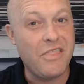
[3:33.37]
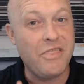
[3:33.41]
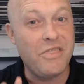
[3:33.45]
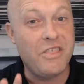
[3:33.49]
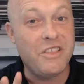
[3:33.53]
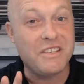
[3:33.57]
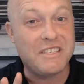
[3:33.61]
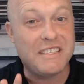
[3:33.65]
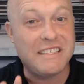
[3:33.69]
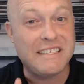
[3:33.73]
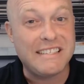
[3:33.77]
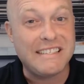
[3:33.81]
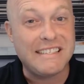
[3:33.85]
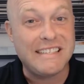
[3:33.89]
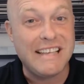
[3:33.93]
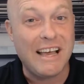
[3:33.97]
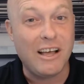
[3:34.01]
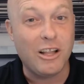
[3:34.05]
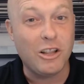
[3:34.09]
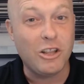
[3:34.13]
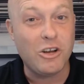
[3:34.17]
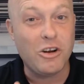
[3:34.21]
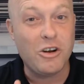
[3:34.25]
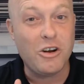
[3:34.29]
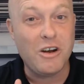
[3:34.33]
the
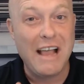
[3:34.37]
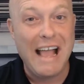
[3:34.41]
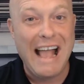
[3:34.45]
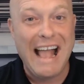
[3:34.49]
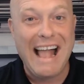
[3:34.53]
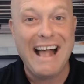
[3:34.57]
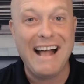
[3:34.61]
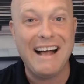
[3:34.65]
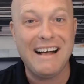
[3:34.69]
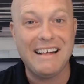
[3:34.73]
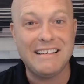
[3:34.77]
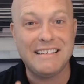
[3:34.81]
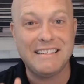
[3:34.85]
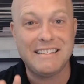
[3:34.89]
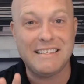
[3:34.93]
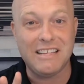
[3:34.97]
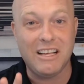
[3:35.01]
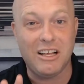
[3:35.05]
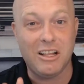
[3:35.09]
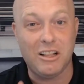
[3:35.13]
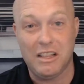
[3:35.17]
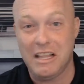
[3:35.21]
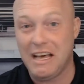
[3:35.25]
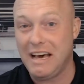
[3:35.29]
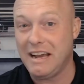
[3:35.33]
seller has
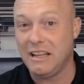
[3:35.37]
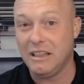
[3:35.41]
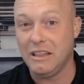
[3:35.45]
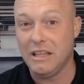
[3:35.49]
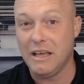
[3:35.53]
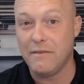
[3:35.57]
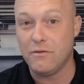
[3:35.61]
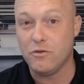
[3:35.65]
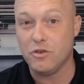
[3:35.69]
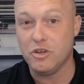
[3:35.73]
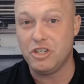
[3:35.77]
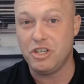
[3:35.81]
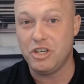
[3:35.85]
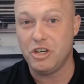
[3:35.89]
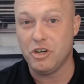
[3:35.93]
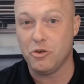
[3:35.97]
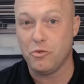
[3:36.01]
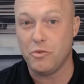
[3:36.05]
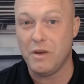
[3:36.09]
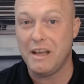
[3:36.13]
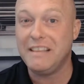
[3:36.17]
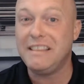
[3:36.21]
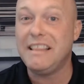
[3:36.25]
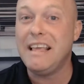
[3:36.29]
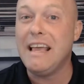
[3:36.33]
a lot of leverage here,
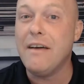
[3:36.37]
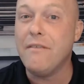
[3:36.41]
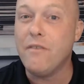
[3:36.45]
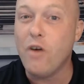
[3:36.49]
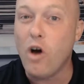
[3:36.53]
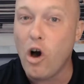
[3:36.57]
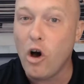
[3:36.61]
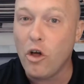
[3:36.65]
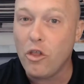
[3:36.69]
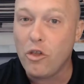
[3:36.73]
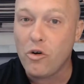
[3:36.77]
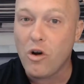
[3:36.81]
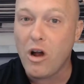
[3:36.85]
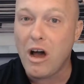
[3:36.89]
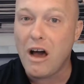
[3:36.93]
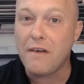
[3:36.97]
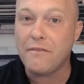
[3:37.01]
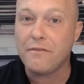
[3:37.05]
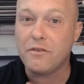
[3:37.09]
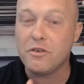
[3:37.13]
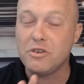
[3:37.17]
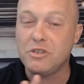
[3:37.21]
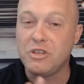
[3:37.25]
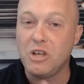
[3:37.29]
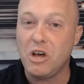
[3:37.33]
right? They have other
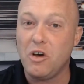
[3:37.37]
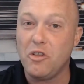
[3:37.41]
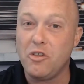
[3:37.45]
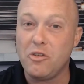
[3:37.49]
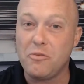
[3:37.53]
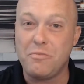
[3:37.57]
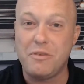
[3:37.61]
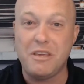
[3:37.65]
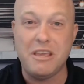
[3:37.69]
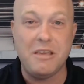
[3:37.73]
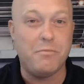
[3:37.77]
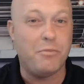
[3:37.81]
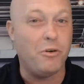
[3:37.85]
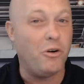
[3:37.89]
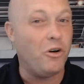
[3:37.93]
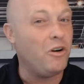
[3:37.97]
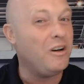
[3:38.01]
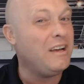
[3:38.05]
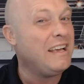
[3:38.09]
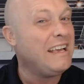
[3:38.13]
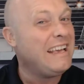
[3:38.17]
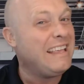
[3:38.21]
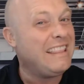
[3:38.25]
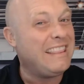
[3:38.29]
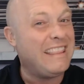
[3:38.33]
offers, other
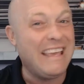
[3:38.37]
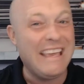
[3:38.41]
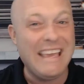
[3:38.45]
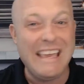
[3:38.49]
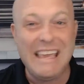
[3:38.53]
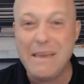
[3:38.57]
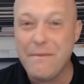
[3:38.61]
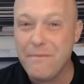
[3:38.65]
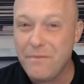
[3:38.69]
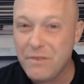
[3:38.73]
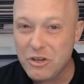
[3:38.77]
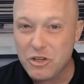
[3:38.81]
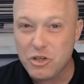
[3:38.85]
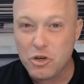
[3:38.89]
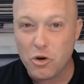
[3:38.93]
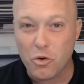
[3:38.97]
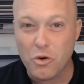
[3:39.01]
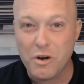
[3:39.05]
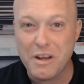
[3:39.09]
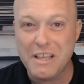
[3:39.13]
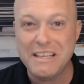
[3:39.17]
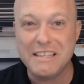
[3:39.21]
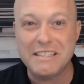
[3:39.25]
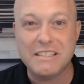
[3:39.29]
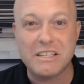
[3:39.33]
people. The
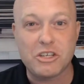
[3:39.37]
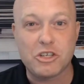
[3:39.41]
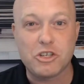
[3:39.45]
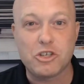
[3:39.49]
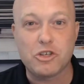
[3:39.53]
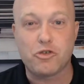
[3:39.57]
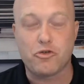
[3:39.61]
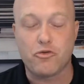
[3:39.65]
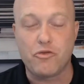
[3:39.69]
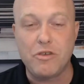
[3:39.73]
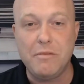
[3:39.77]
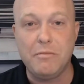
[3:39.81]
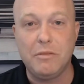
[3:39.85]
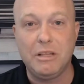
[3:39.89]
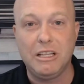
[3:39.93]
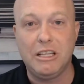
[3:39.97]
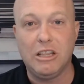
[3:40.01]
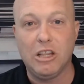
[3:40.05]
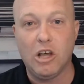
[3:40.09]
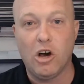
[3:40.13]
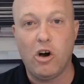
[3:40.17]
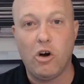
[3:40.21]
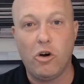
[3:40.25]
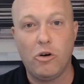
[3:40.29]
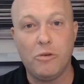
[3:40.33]
inventory is extremely
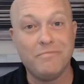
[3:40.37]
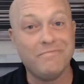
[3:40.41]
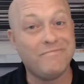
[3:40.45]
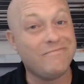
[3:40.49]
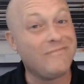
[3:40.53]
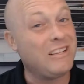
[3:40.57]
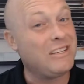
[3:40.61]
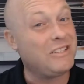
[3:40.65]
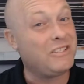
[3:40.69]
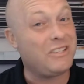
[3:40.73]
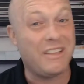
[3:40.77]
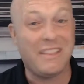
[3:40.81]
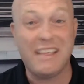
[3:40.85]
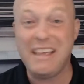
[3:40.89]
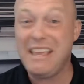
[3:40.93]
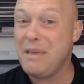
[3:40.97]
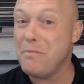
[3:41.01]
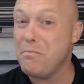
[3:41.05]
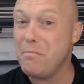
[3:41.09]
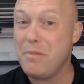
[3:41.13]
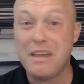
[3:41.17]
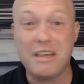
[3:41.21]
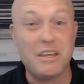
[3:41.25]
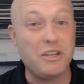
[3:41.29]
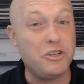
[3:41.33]
low, so they
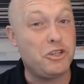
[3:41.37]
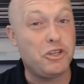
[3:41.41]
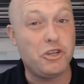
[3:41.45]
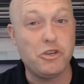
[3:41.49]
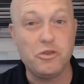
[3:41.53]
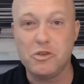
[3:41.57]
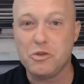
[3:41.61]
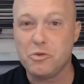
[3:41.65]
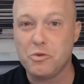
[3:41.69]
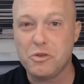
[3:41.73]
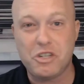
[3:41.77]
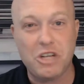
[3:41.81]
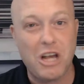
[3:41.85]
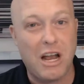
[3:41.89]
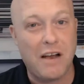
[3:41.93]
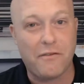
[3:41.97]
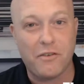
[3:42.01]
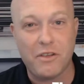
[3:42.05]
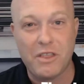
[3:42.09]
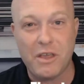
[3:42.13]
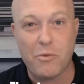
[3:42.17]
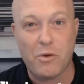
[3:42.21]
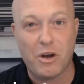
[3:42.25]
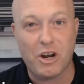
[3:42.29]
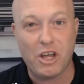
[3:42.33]
can pick and choose which
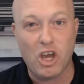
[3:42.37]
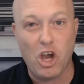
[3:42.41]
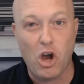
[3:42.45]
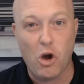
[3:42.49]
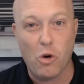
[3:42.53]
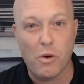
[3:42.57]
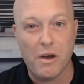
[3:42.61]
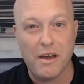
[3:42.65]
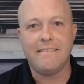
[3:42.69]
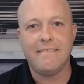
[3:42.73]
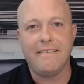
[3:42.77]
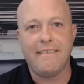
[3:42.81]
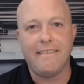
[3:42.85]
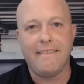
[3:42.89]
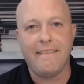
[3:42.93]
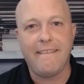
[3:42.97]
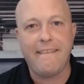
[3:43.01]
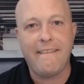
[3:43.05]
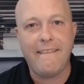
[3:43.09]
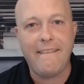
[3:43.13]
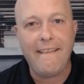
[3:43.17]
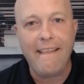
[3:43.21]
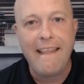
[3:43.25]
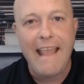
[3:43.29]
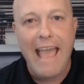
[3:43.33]
offer they want to go with.
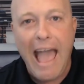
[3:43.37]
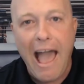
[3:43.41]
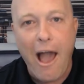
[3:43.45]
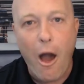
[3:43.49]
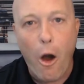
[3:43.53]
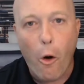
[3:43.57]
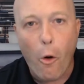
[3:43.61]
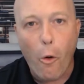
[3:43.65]
Now,